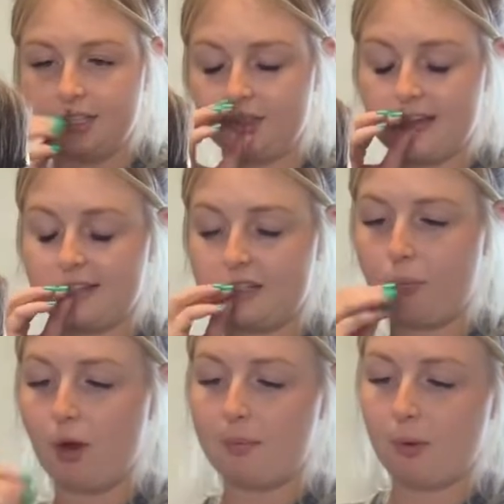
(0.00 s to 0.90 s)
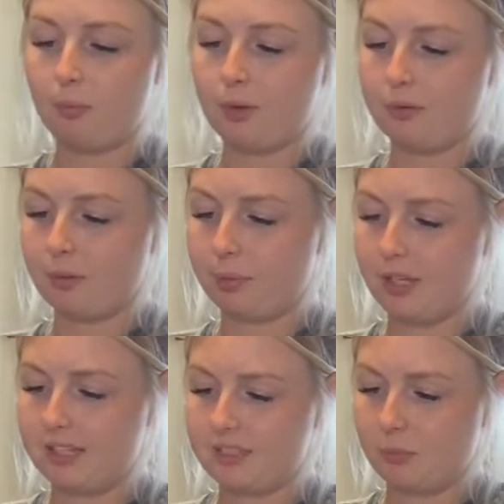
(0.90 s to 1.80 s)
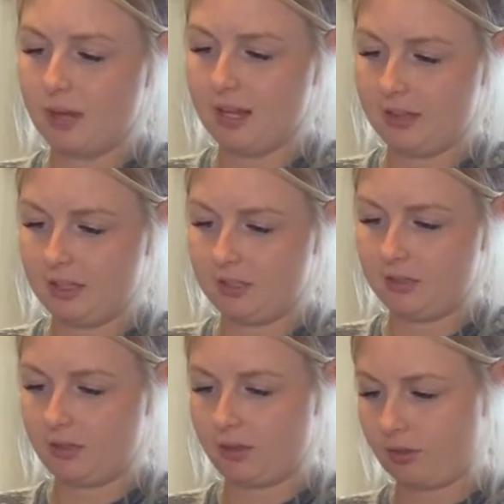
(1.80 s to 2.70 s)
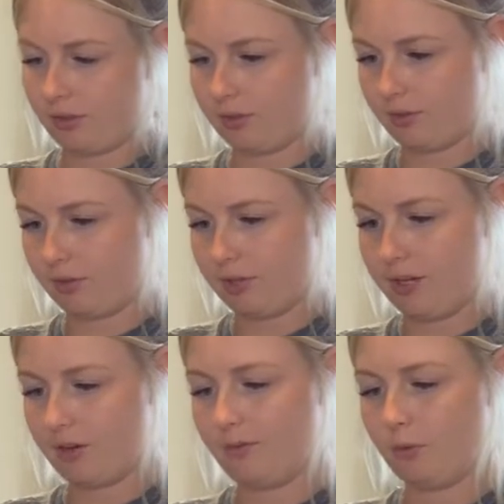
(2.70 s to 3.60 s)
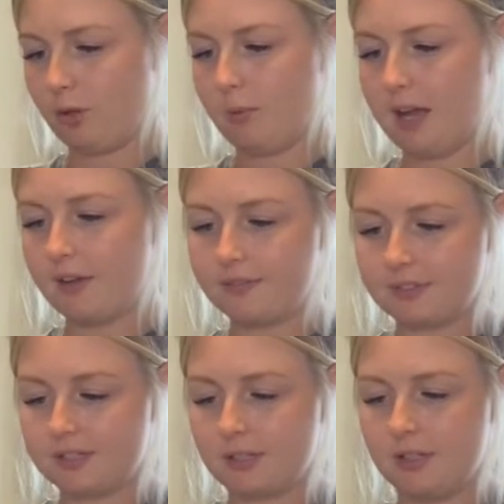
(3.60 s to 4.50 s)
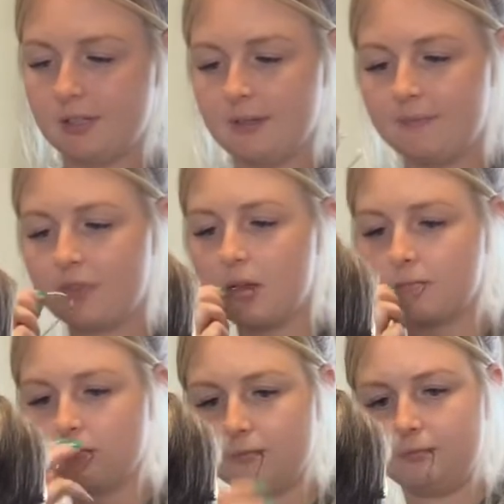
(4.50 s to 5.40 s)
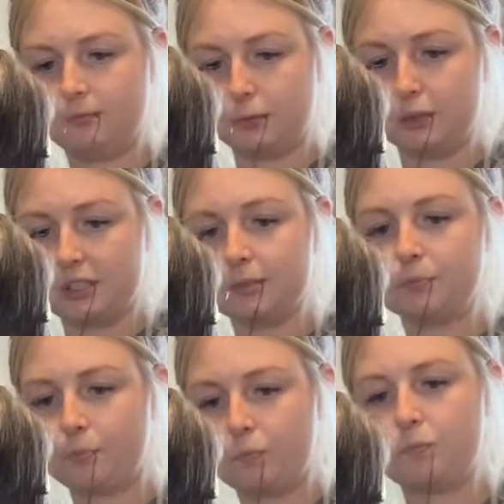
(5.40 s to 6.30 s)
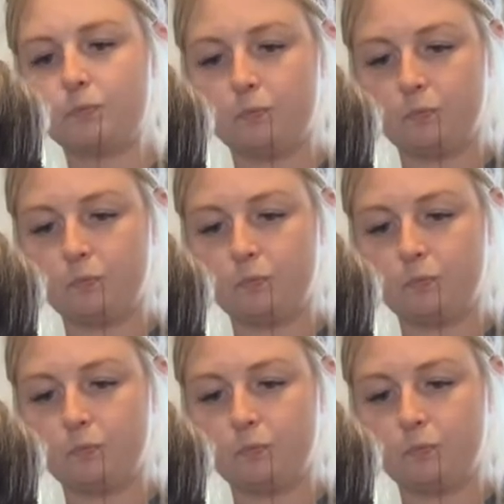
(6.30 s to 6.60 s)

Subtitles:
The last appointment we replaced what, I think 3 or 4 wefts? Yeah, I think we replaced 4. Yeah.